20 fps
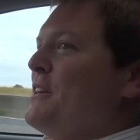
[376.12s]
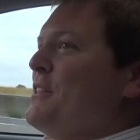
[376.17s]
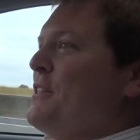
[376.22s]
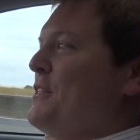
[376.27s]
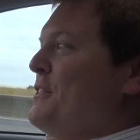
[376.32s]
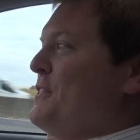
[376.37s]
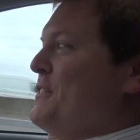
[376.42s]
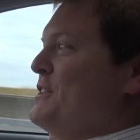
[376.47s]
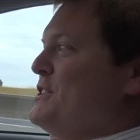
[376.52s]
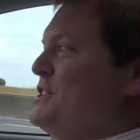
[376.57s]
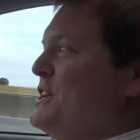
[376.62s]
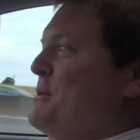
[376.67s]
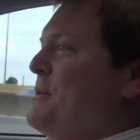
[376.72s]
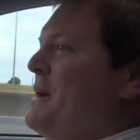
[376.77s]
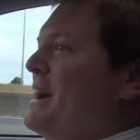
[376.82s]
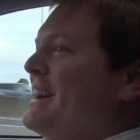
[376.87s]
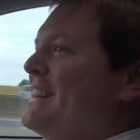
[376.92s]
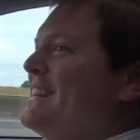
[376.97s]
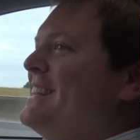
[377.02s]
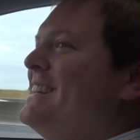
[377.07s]
other than the G
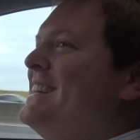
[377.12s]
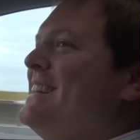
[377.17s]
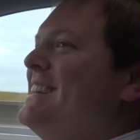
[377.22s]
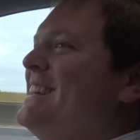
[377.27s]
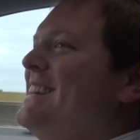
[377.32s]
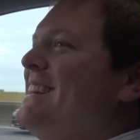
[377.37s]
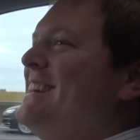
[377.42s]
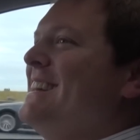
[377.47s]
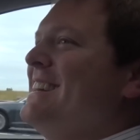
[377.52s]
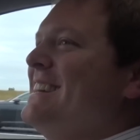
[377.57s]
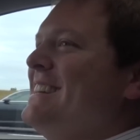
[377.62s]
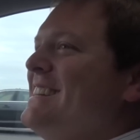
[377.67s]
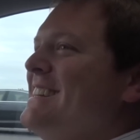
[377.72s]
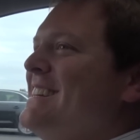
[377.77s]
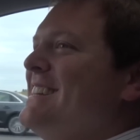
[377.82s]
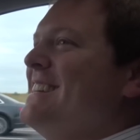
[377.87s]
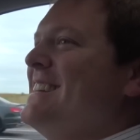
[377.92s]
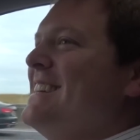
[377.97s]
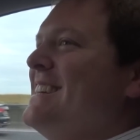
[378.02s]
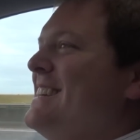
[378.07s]
Wagon. Oh,
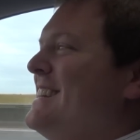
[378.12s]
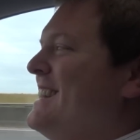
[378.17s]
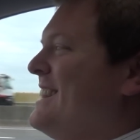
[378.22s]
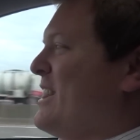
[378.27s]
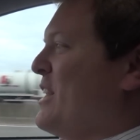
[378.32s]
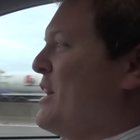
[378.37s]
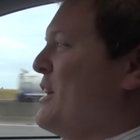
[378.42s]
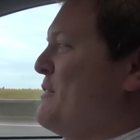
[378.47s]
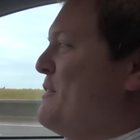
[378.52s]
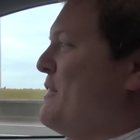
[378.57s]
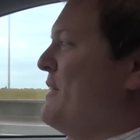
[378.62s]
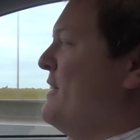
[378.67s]
wow. So okay.